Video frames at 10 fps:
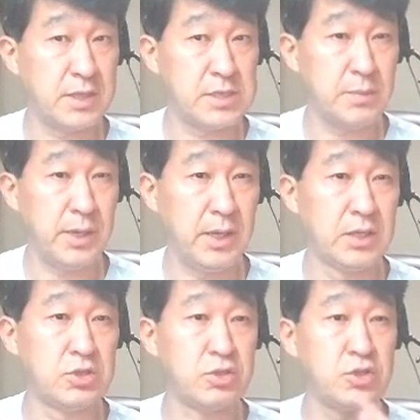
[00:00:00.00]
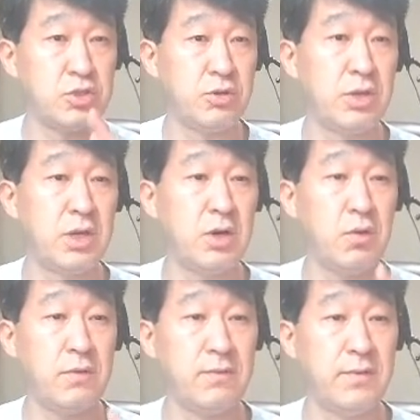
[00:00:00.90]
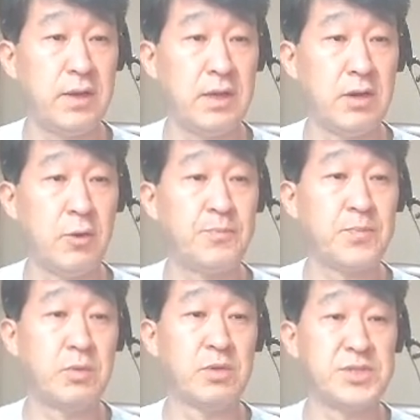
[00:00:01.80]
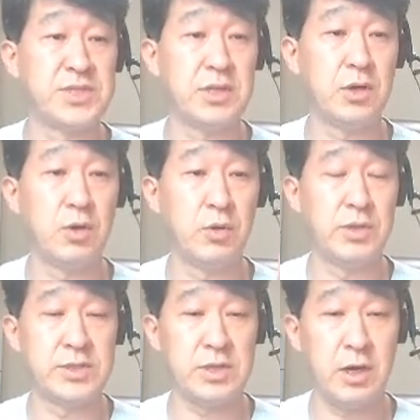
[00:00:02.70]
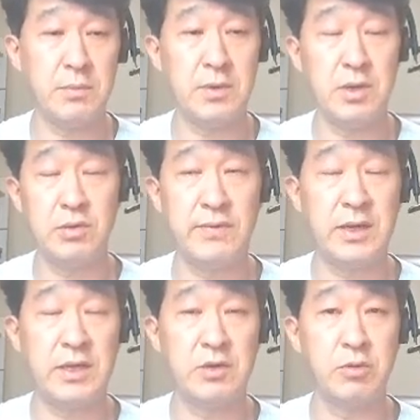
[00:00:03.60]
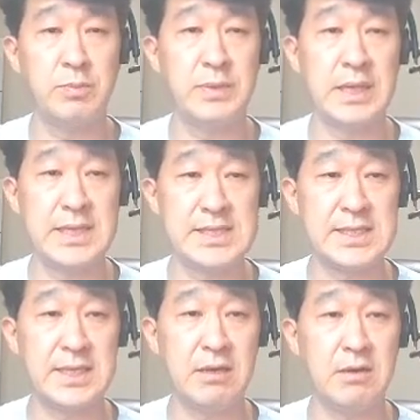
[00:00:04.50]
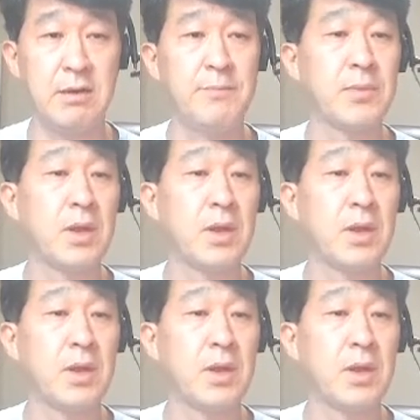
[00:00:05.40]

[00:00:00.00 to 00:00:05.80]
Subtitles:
this page, studio and video. You will see all this upload video will be listed here.